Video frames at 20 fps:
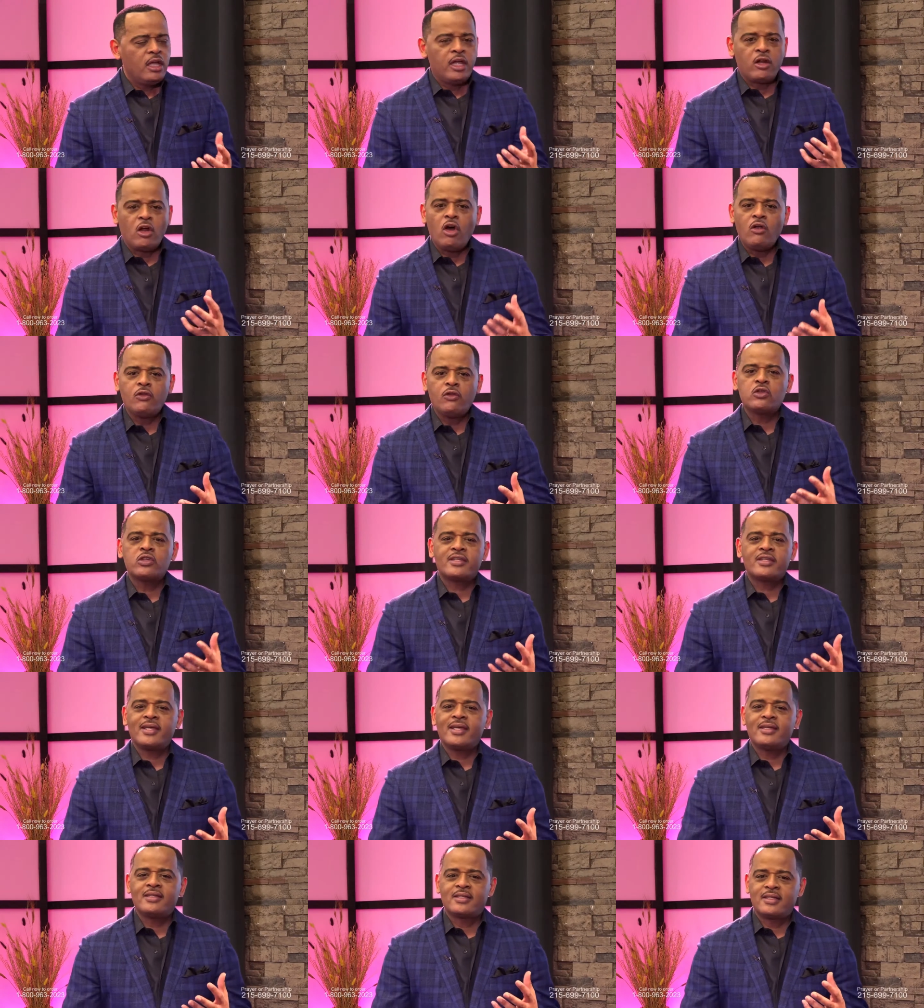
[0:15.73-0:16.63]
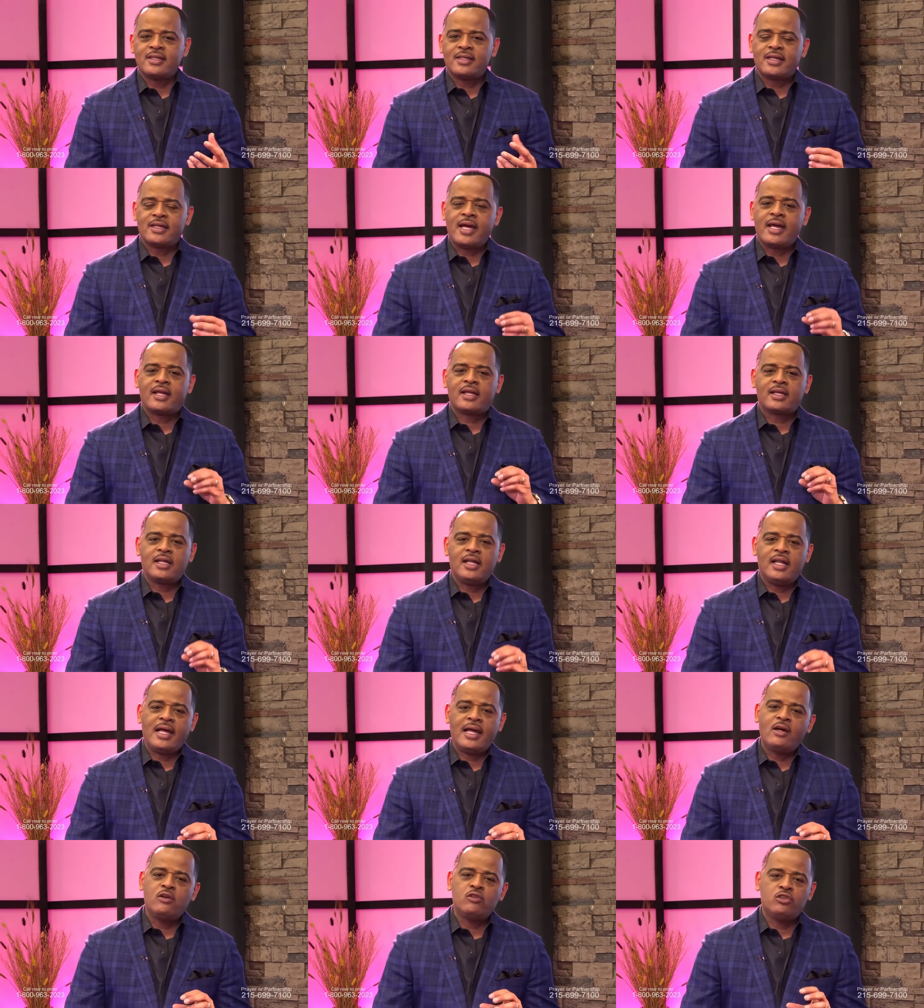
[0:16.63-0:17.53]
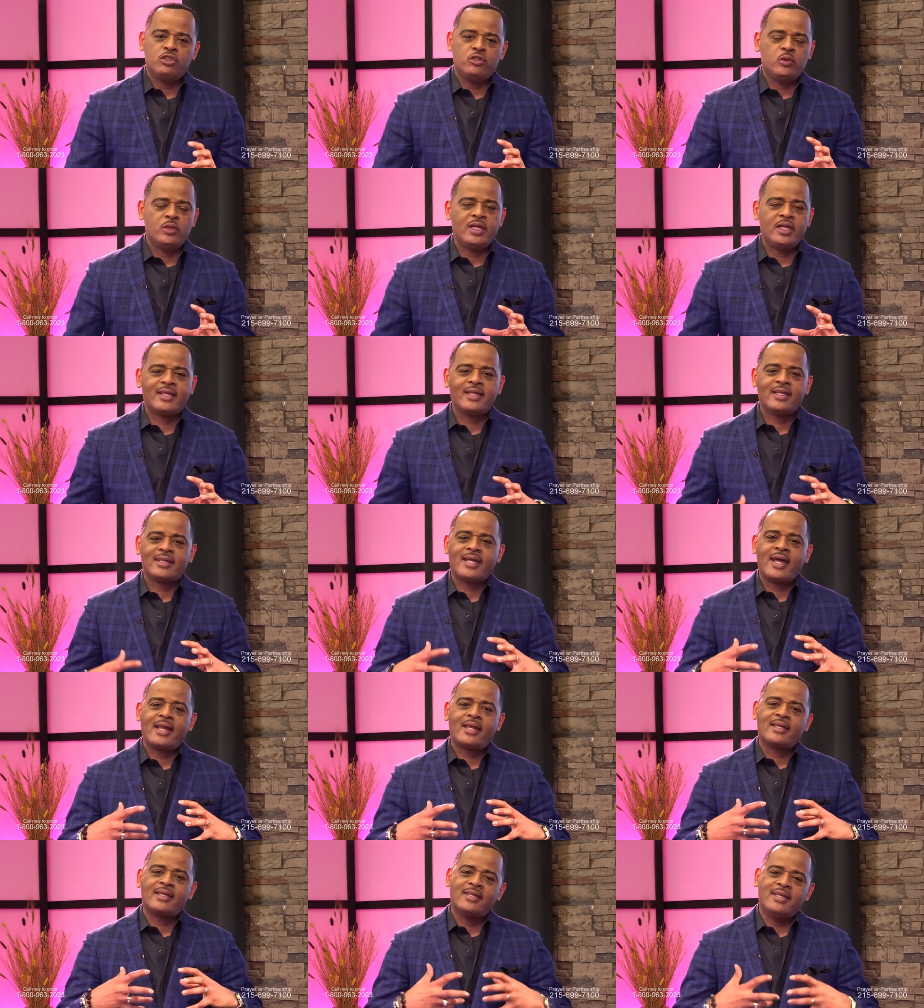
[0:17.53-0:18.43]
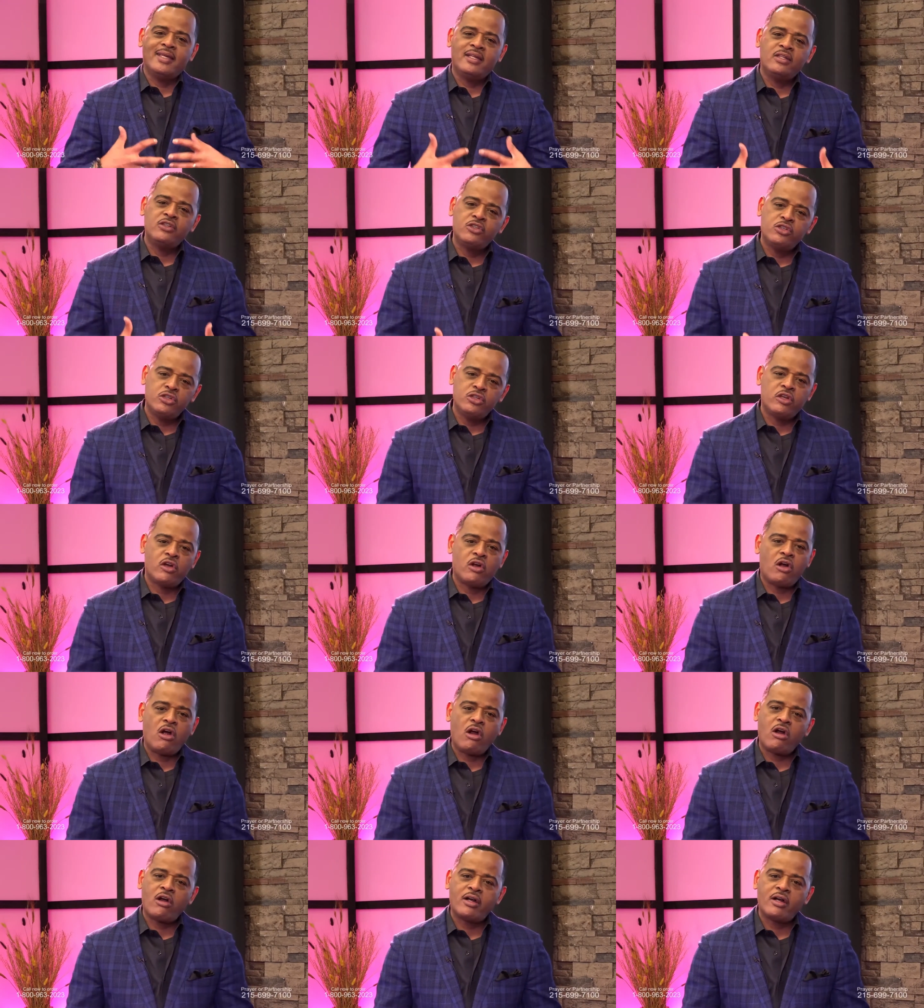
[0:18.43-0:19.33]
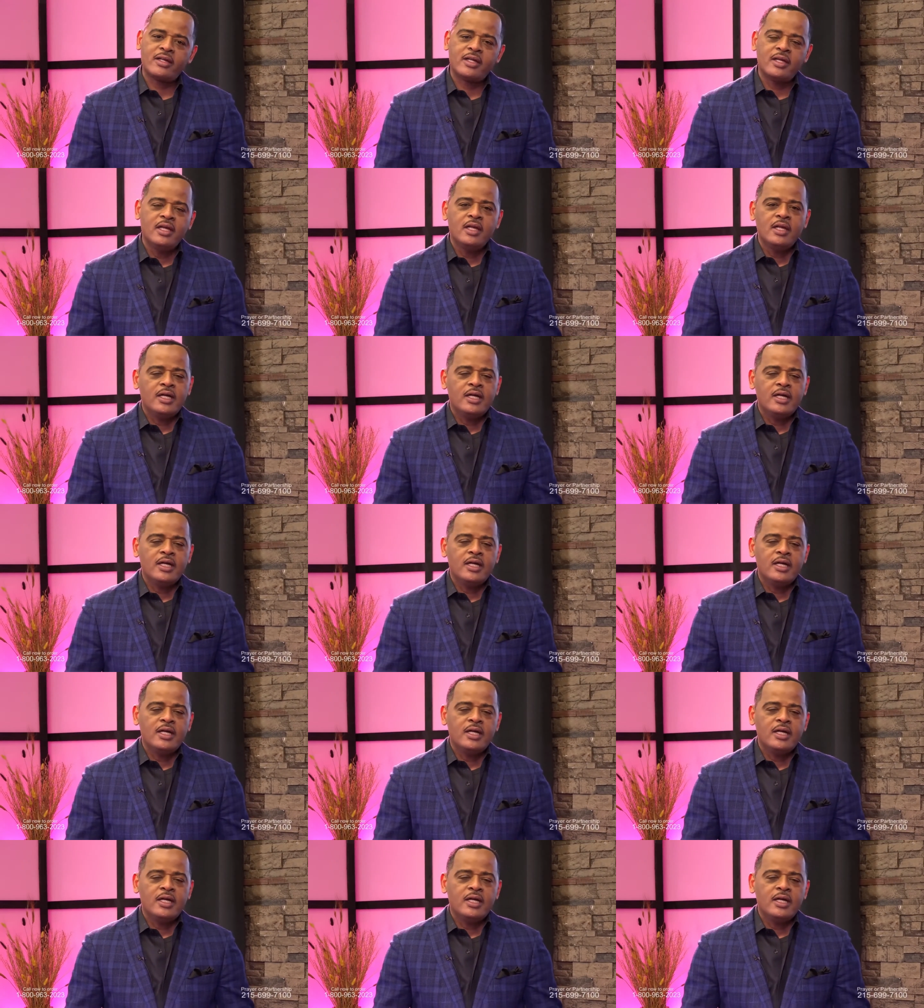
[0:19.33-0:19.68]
and all those things can kind of cloud you, and it can kind of get into your heart,